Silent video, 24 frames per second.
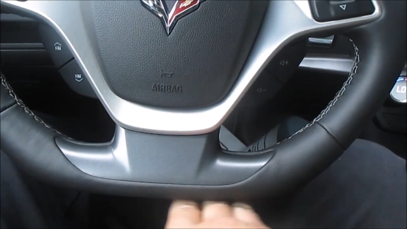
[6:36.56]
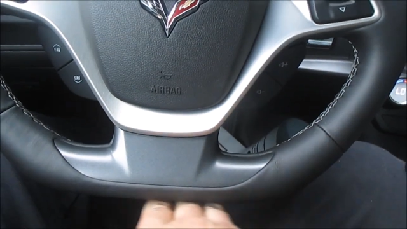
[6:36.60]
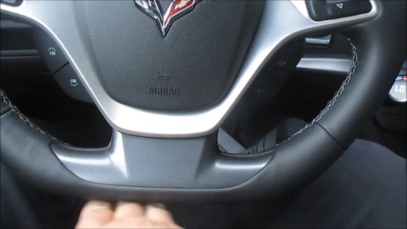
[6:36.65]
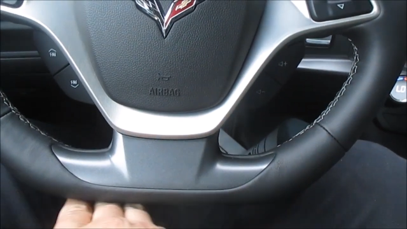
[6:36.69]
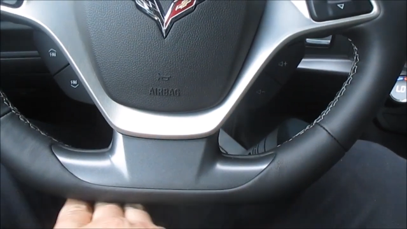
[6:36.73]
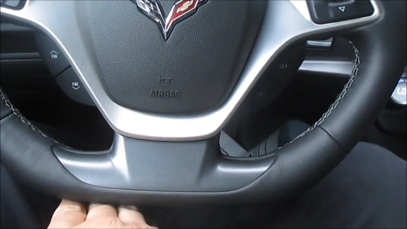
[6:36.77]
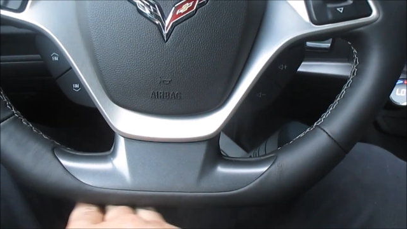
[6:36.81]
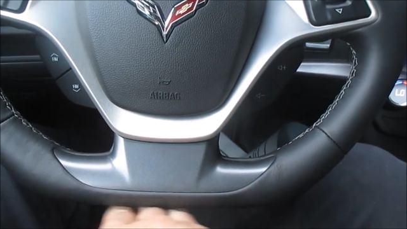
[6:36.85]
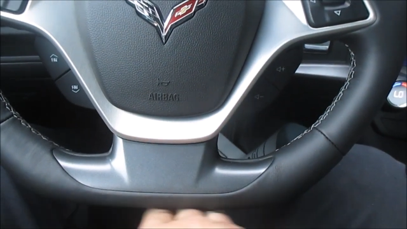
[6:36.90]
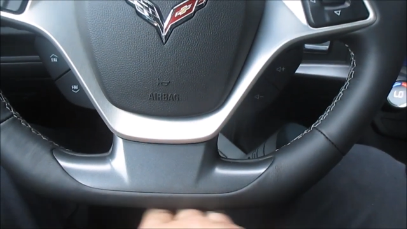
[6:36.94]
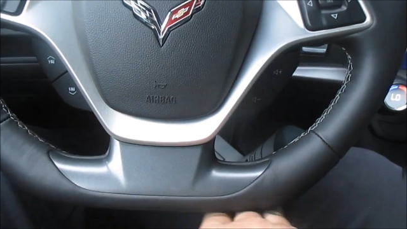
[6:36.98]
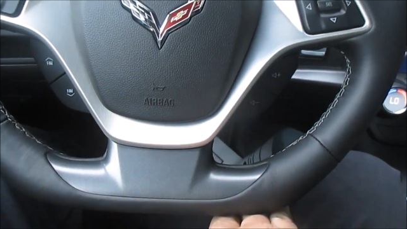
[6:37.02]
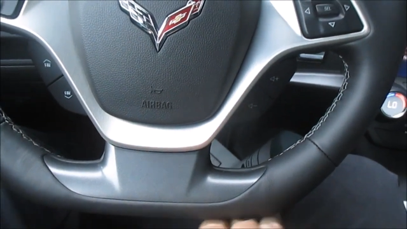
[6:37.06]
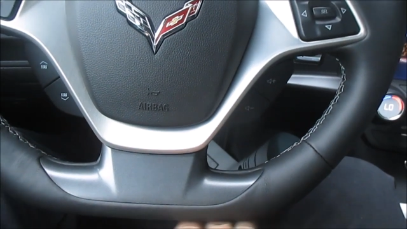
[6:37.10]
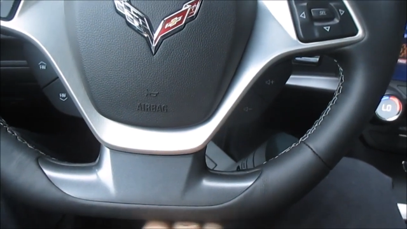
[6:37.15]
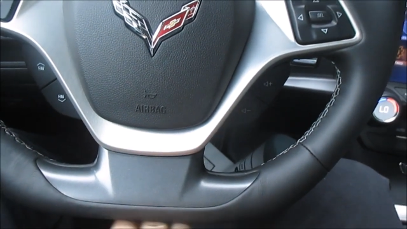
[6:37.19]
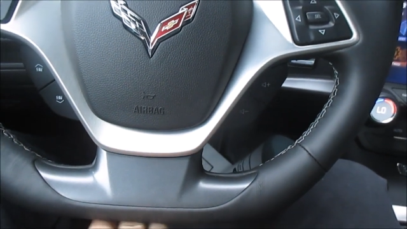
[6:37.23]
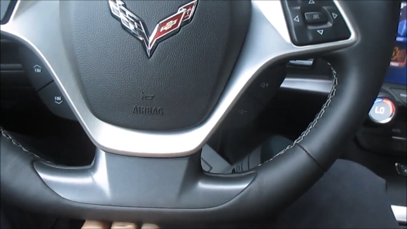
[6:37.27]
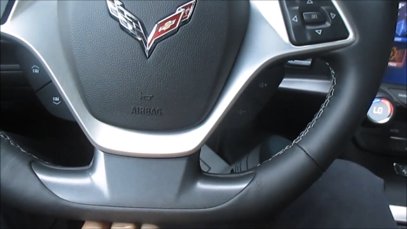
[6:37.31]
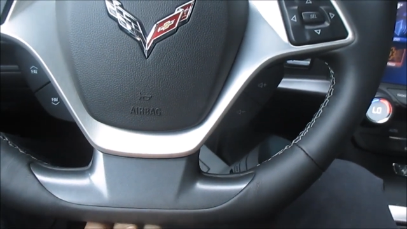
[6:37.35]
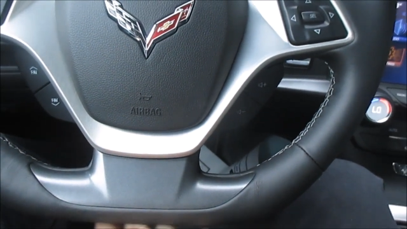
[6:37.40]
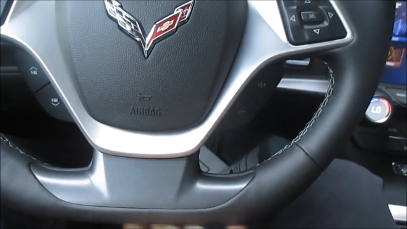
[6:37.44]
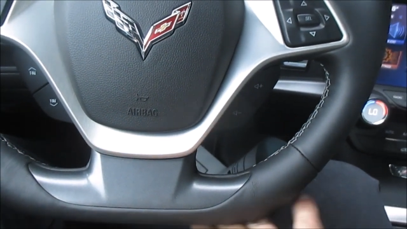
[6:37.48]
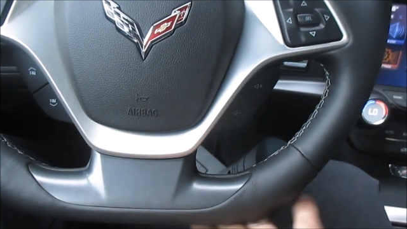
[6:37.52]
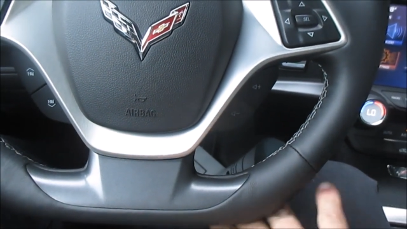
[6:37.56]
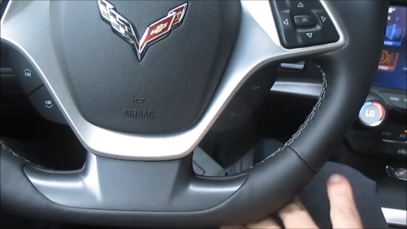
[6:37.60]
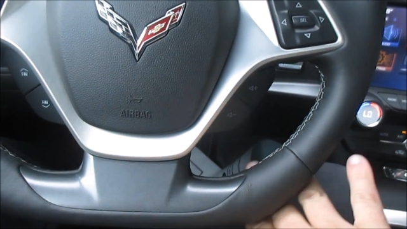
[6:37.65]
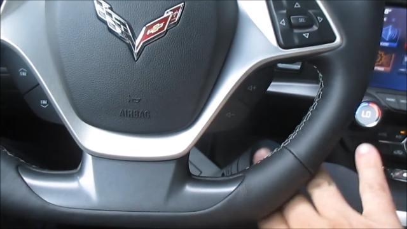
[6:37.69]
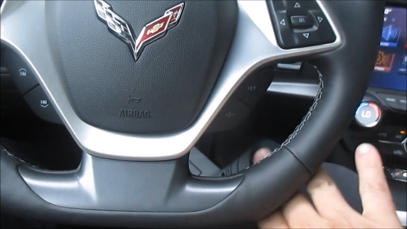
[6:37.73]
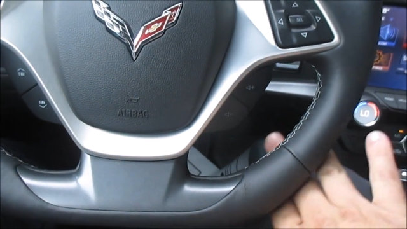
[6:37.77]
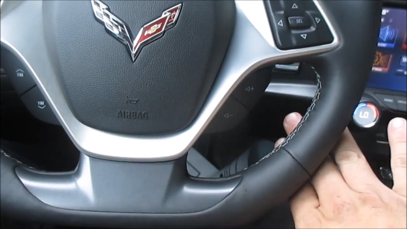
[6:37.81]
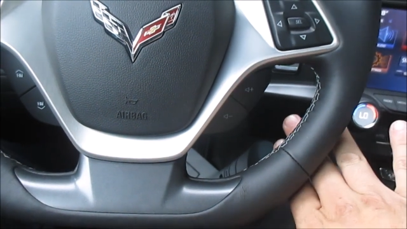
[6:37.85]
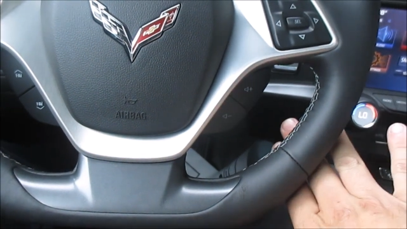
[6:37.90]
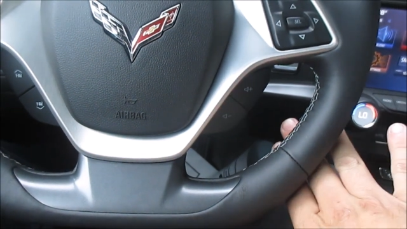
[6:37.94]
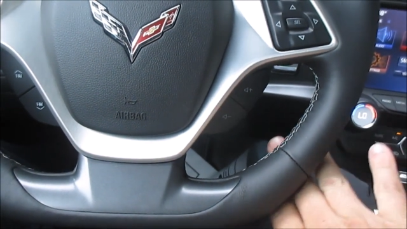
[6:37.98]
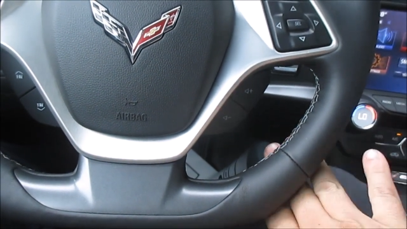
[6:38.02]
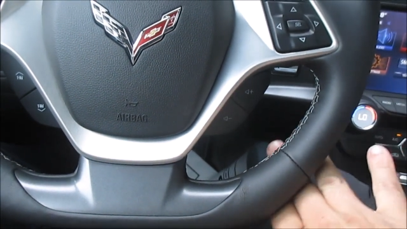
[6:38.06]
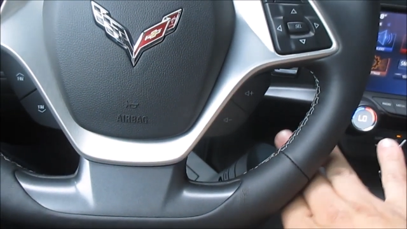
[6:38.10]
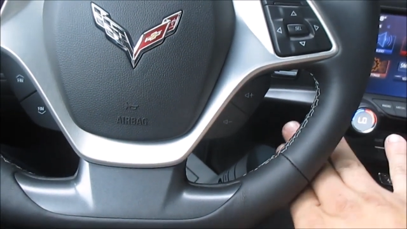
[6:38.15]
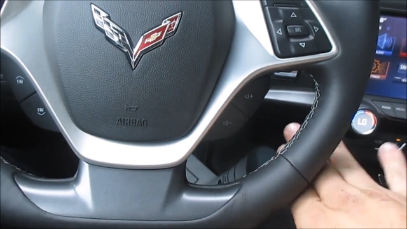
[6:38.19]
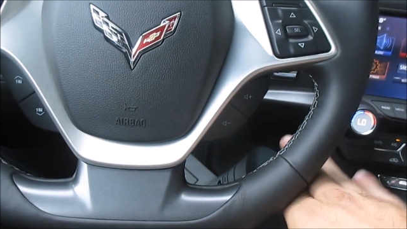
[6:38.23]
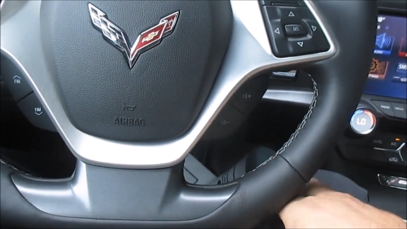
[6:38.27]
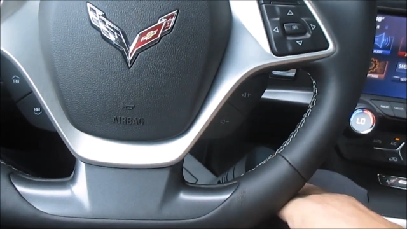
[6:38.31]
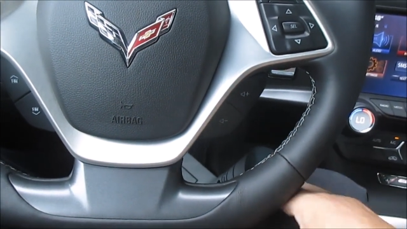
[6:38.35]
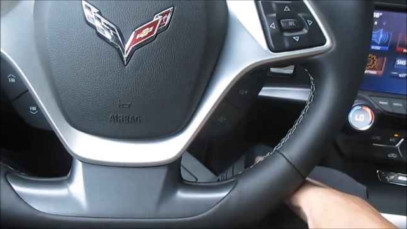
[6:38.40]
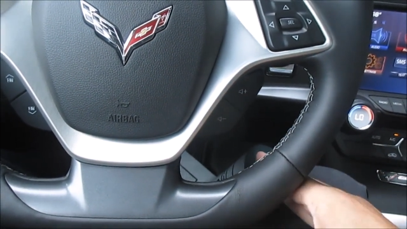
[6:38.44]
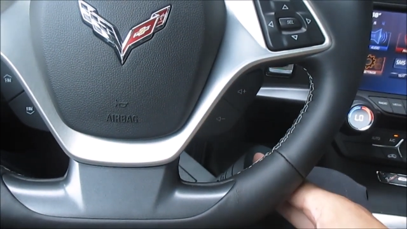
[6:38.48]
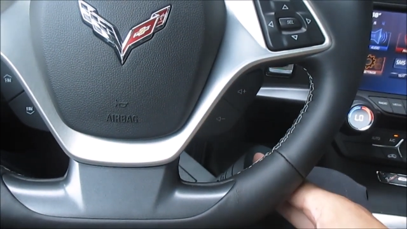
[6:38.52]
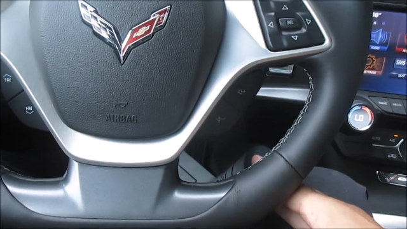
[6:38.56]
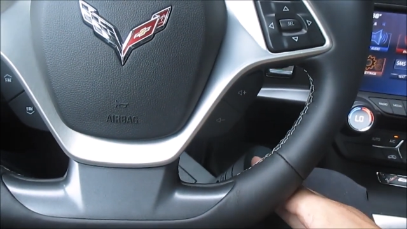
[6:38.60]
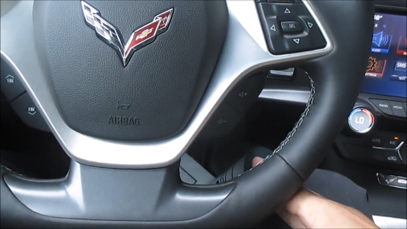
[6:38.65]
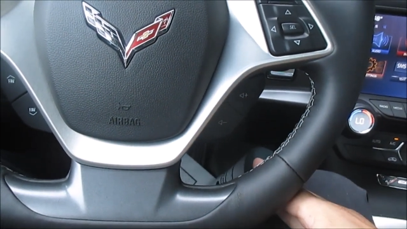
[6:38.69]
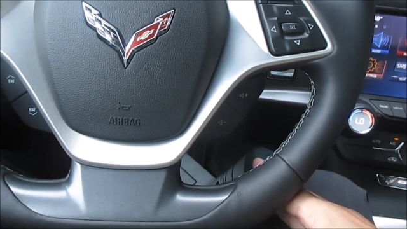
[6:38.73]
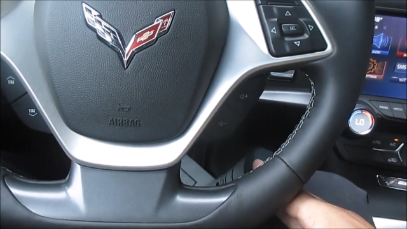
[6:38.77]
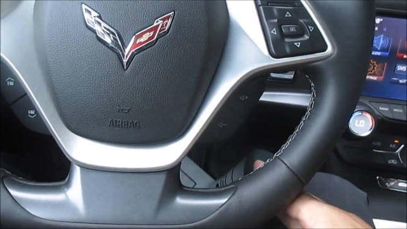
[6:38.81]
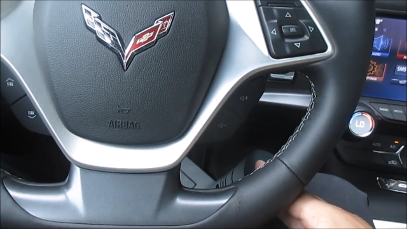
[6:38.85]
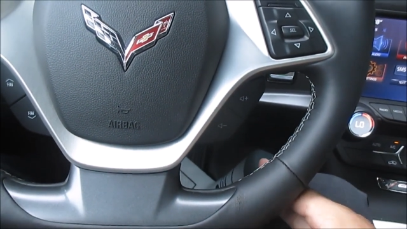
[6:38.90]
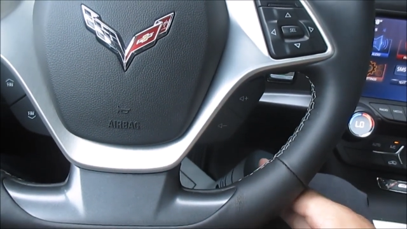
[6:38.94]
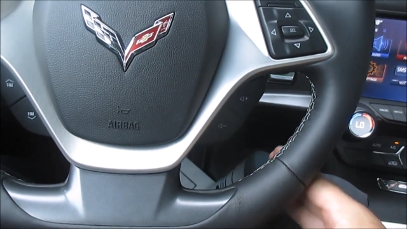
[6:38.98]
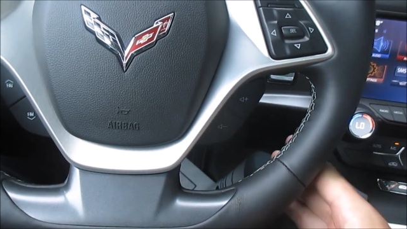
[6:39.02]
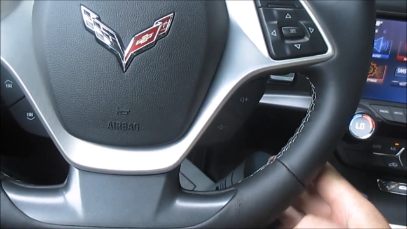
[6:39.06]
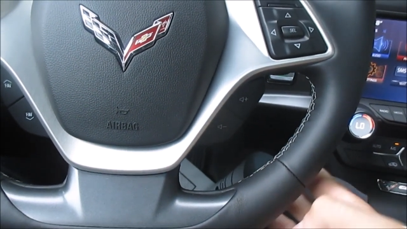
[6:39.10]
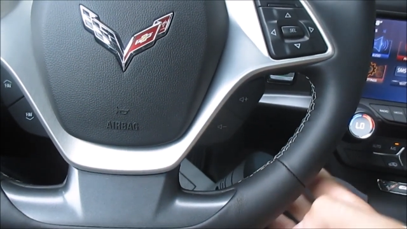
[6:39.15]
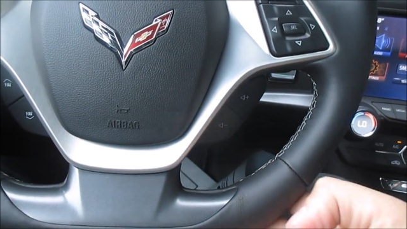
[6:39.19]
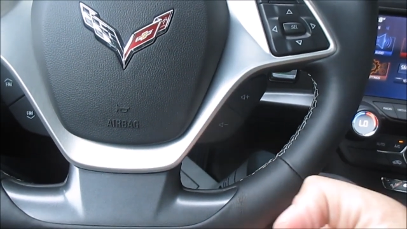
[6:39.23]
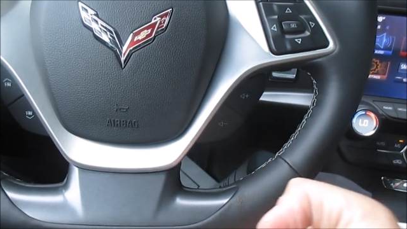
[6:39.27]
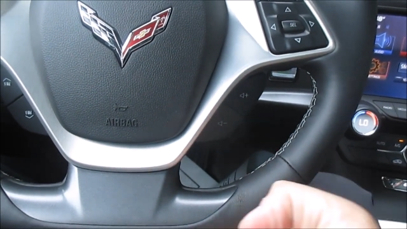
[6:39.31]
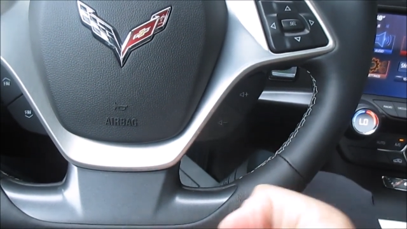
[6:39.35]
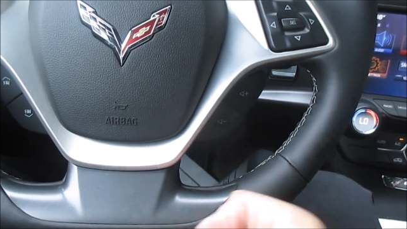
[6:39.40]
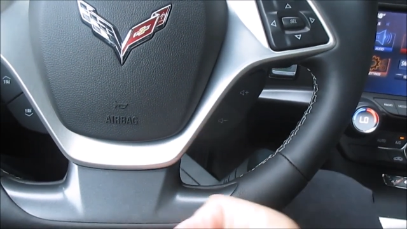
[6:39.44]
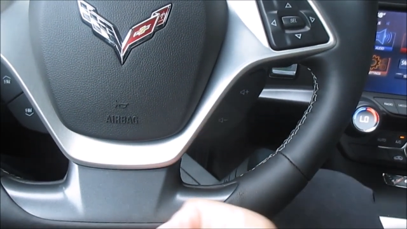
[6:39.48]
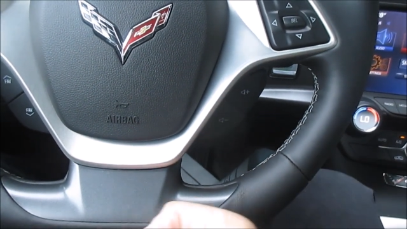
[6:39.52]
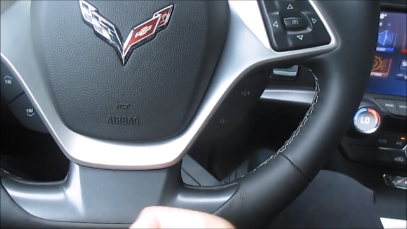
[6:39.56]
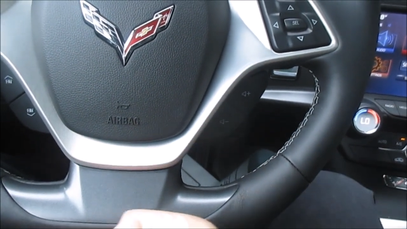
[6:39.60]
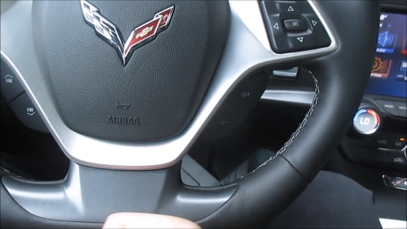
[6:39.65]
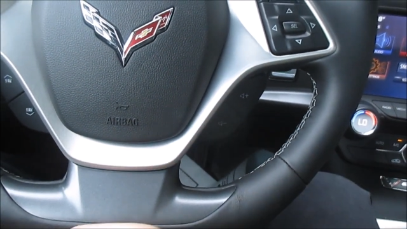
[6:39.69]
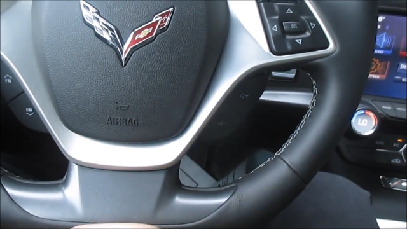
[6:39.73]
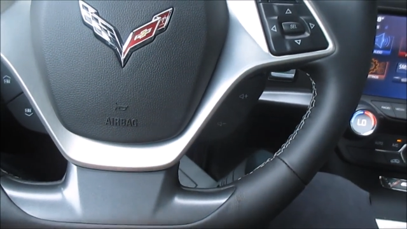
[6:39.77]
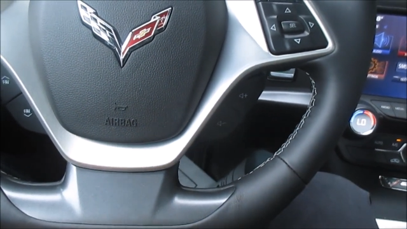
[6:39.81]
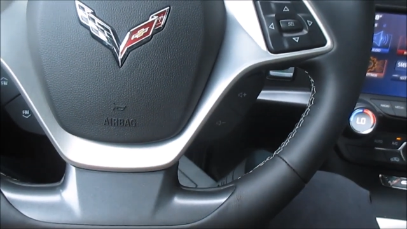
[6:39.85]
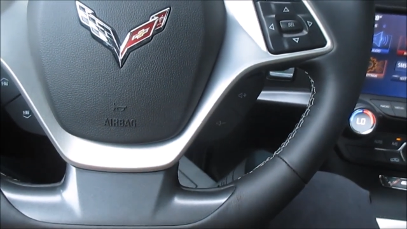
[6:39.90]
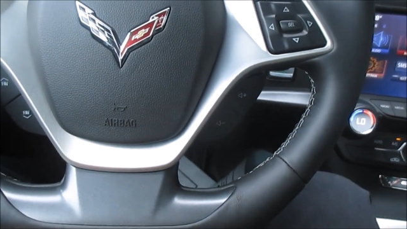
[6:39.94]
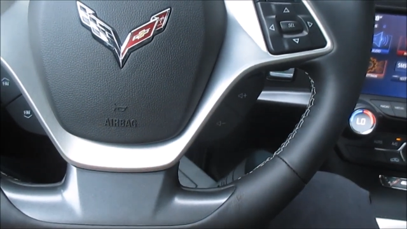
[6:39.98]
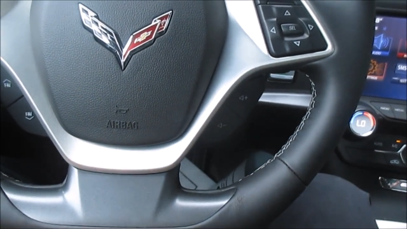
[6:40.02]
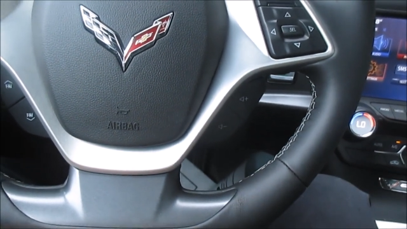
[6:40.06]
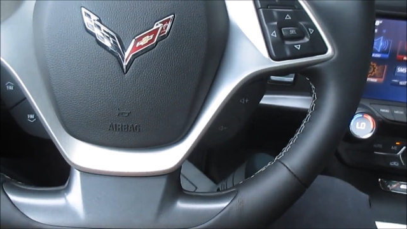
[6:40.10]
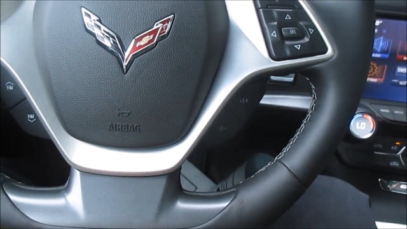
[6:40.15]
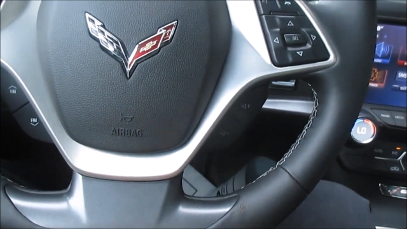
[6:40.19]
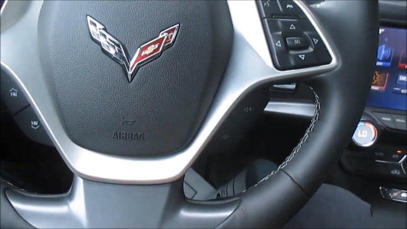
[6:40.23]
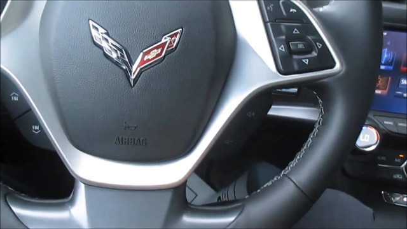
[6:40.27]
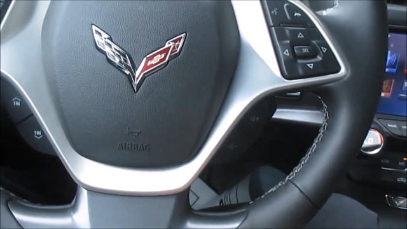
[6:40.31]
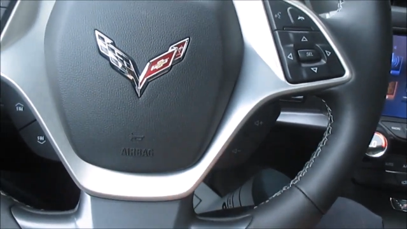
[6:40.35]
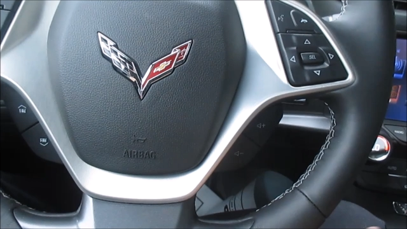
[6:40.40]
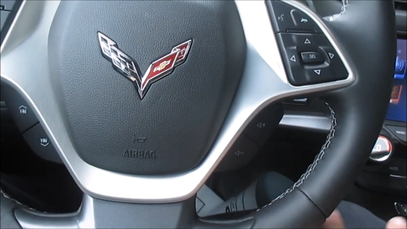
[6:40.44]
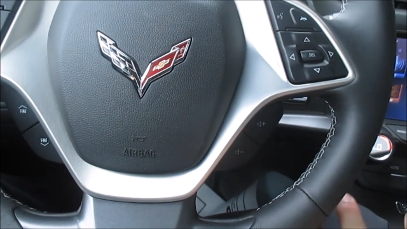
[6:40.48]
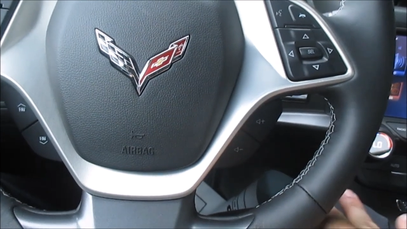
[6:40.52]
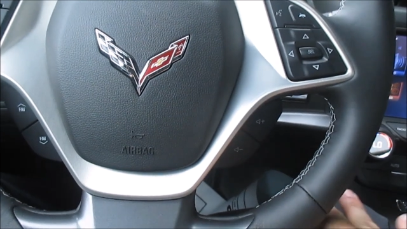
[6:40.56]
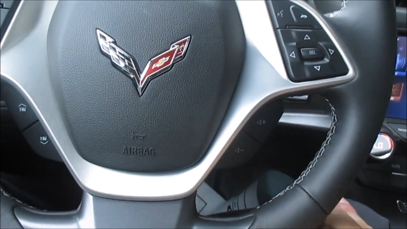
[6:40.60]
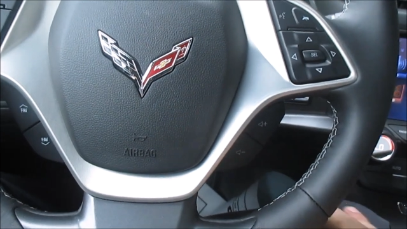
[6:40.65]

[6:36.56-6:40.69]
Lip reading: No face is visible, so there are no lips to read.